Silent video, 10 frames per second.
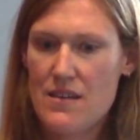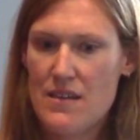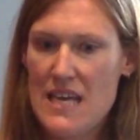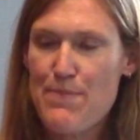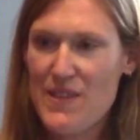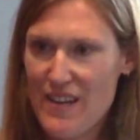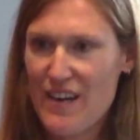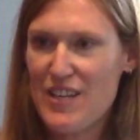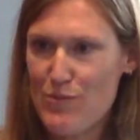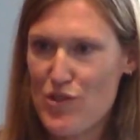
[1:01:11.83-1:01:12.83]
keeping the
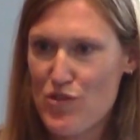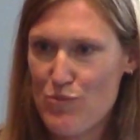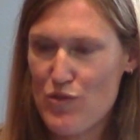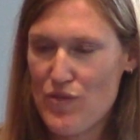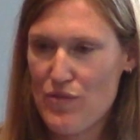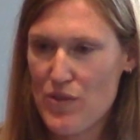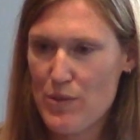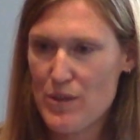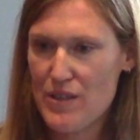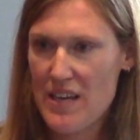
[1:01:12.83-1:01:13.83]
arguments from moving
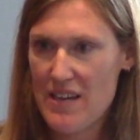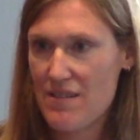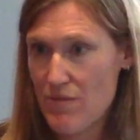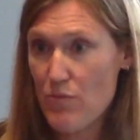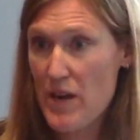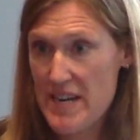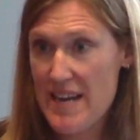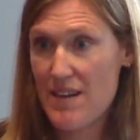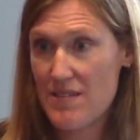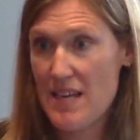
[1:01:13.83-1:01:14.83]
forward. And right
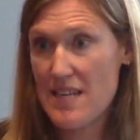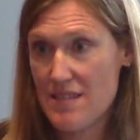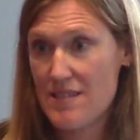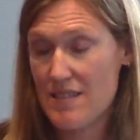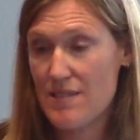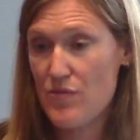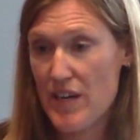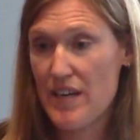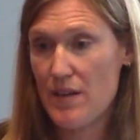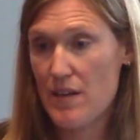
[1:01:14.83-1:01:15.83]
now, the SEC is
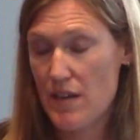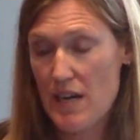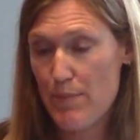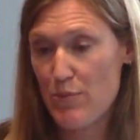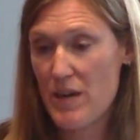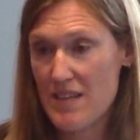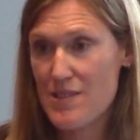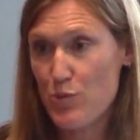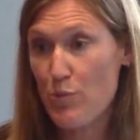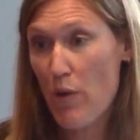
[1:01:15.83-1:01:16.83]
in a couple
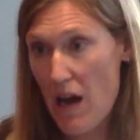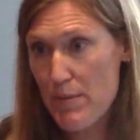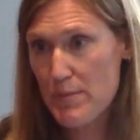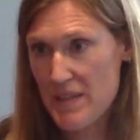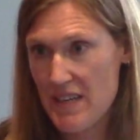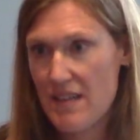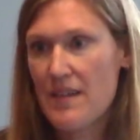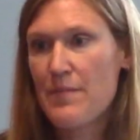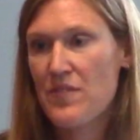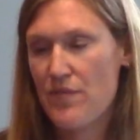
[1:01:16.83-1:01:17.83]
months, will probably
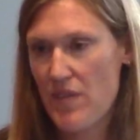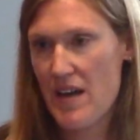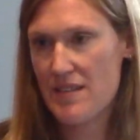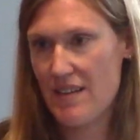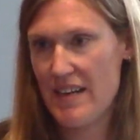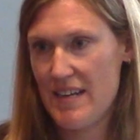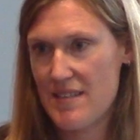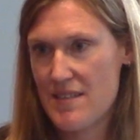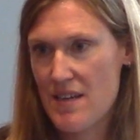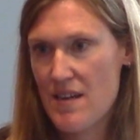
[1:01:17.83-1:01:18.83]

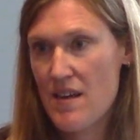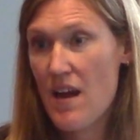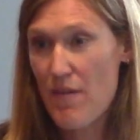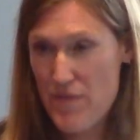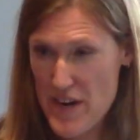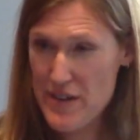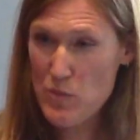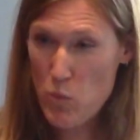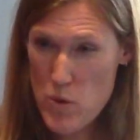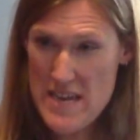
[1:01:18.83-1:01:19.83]
finalize a very
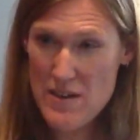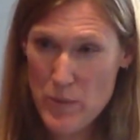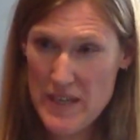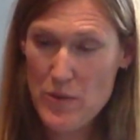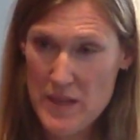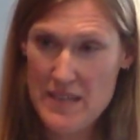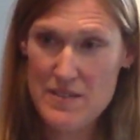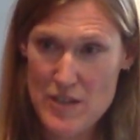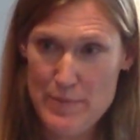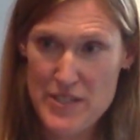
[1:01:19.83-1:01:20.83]
weak
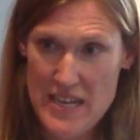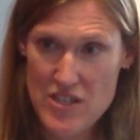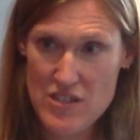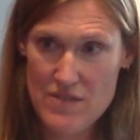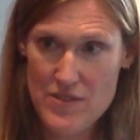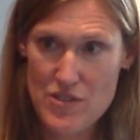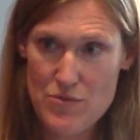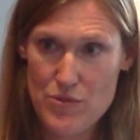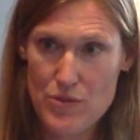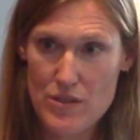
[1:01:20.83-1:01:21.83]
interpretation of this
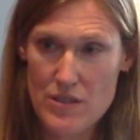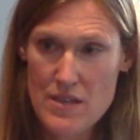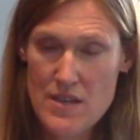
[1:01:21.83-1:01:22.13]
rule